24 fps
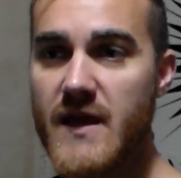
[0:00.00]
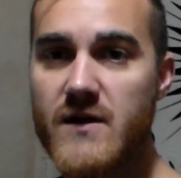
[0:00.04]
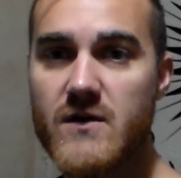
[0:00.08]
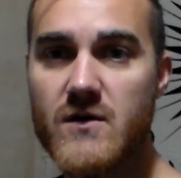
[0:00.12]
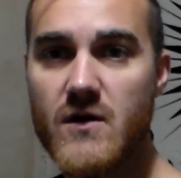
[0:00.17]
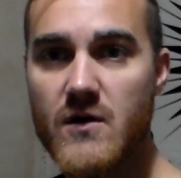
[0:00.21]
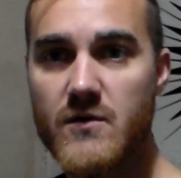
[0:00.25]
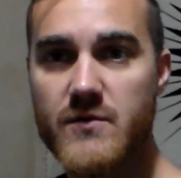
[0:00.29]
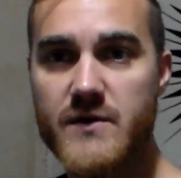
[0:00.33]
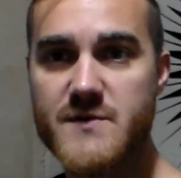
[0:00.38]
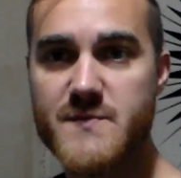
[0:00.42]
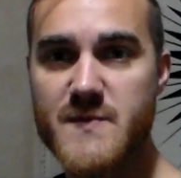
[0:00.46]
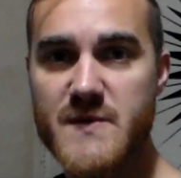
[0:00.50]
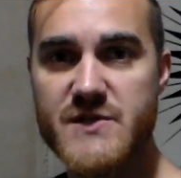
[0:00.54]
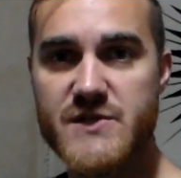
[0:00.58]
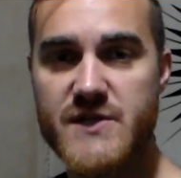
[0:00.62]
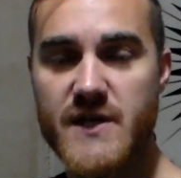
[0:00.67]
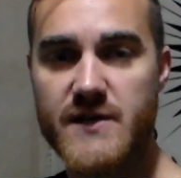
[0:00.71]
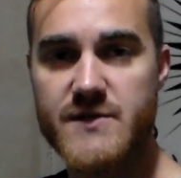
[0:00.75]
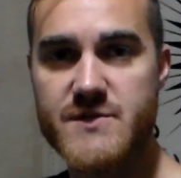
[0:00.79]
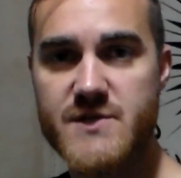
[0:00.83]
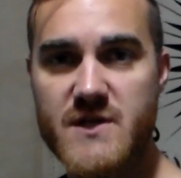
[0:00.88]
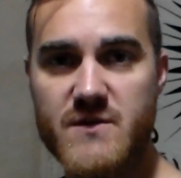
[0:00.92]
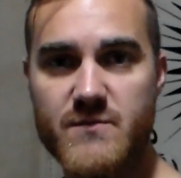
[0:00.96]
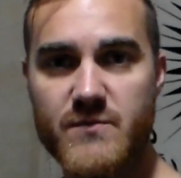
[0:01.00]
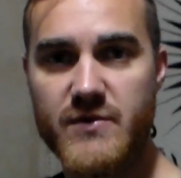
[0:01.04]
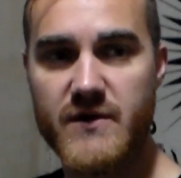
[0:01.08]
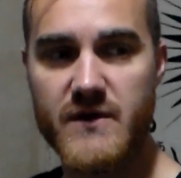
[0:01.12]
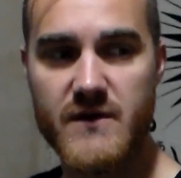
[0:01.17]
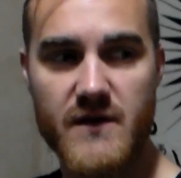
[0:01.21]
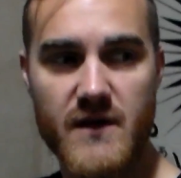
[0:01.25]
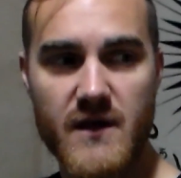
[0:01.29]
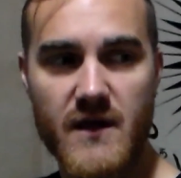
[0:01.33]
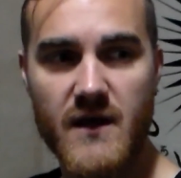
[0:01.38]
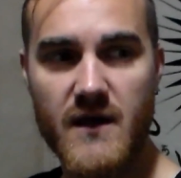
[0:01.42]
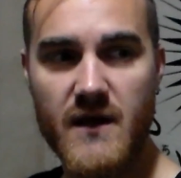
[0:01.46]
It'll always be changing,
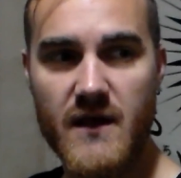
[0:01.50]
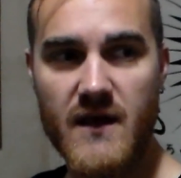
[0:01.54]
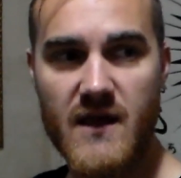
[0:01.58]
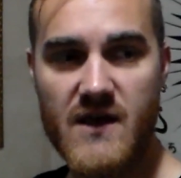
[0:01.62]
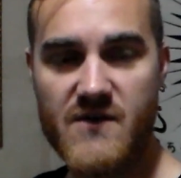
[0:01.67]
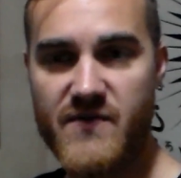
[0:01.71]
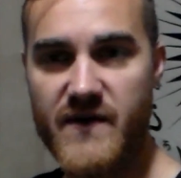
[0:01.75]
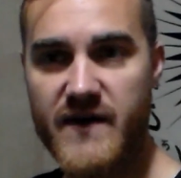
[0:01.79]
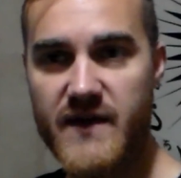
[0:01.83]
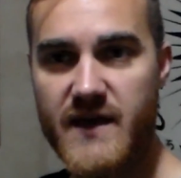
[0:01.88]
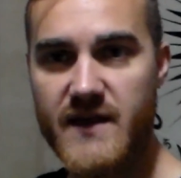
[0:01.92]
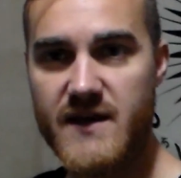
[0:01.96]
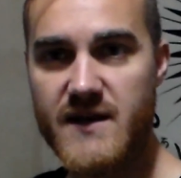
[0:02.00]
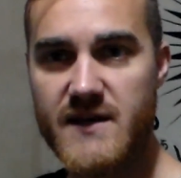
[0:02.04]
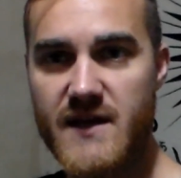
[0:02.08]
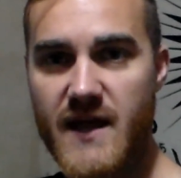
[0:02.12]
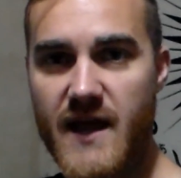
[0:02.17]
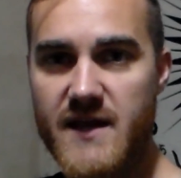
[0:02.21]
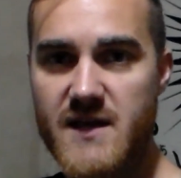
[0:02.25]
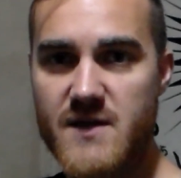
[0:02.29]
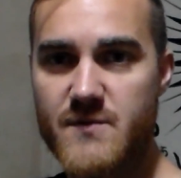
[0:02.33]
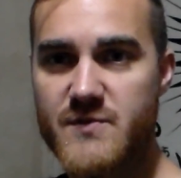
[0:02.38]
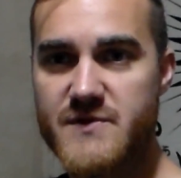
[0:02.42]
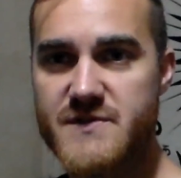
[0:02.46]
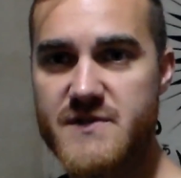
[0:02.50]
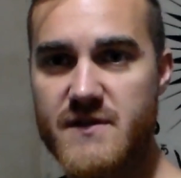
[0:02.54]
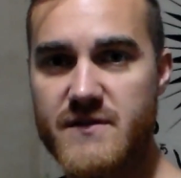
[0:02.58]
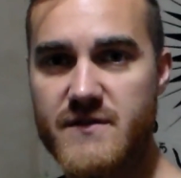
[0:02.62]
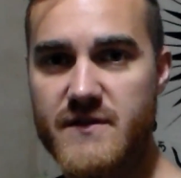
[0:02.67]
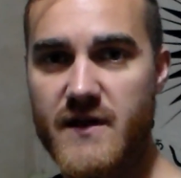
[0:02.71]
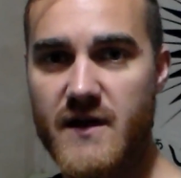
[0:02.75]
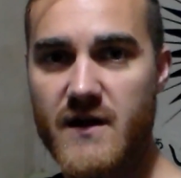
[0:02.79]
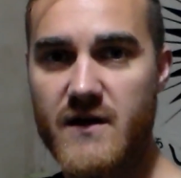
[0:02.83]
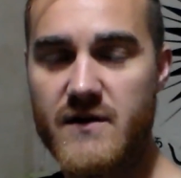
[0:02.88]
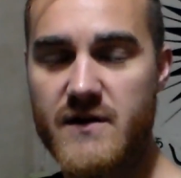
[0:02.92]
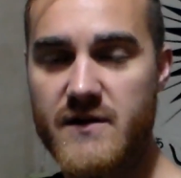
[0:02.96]
but if I get it
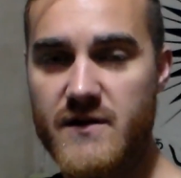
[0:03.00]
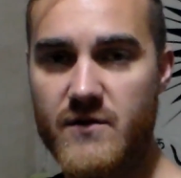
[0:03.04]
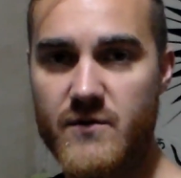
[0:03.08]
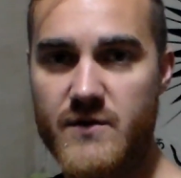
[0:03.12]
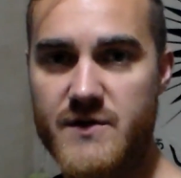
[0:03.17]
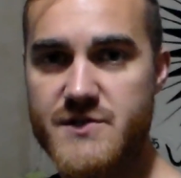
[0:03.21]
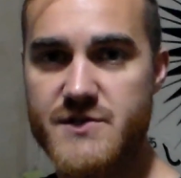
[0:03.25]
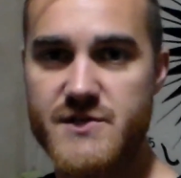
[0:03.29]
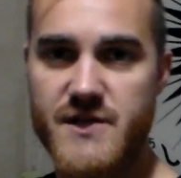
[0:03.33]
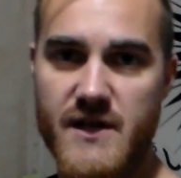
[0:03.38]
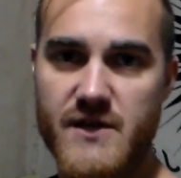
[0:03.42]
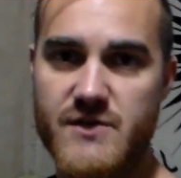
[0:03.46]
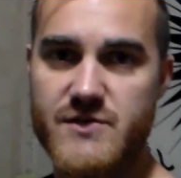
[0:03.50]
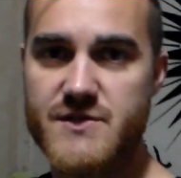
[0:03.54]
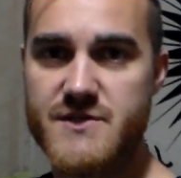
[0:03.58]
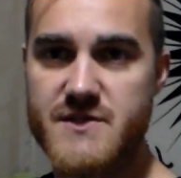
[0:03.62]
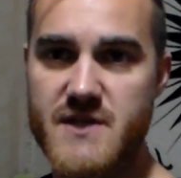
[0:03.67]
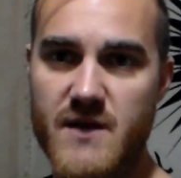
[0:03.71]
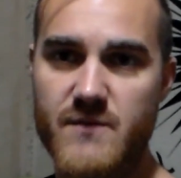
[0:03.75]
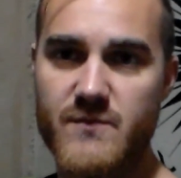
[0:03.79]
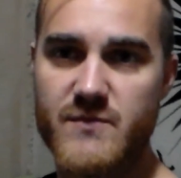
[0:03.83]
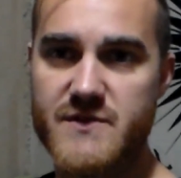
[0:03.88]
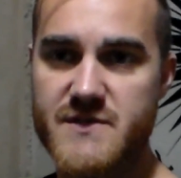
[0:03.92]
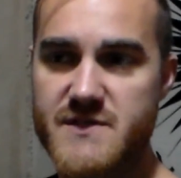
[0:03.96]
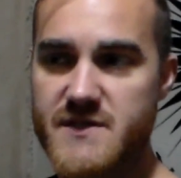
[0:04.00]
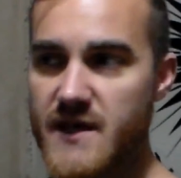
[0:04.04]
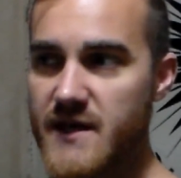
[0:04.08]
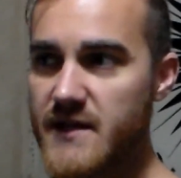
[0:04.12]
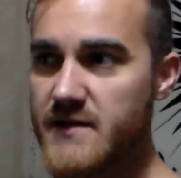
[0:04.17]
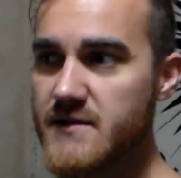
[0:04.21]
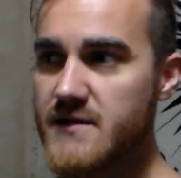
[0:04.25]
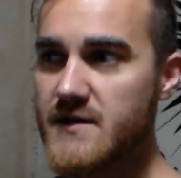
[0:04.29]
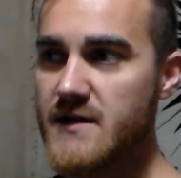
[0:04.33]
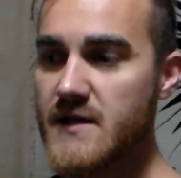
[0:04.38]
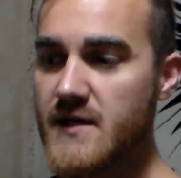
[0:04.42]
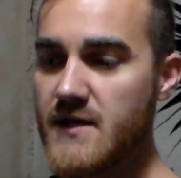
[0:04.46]
90% there and it always changes
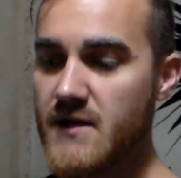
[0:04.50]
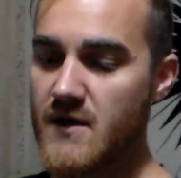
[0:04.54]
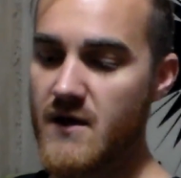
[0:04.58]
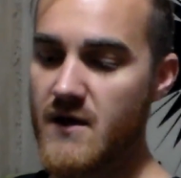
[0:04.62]
10%,